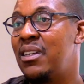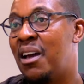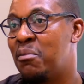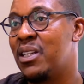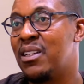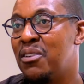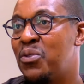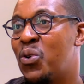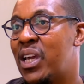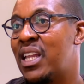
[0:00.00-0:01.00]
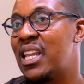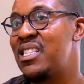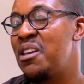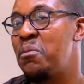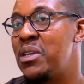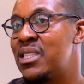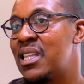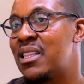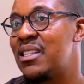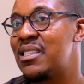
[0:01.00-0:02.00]
I mean, if you look at SAP
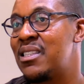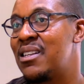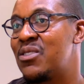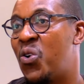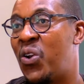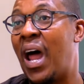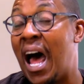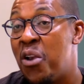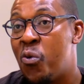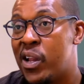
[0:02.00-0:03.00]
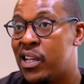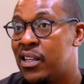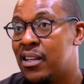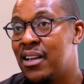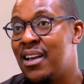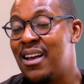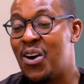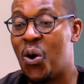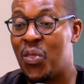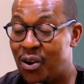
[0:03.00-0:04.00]
statistics on annually
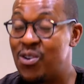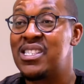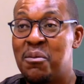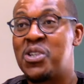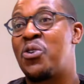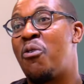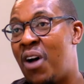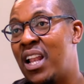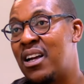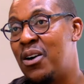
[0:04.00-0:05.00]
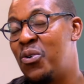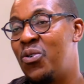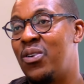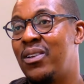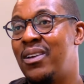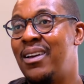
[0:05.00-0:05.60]
on the consumption of alcohol,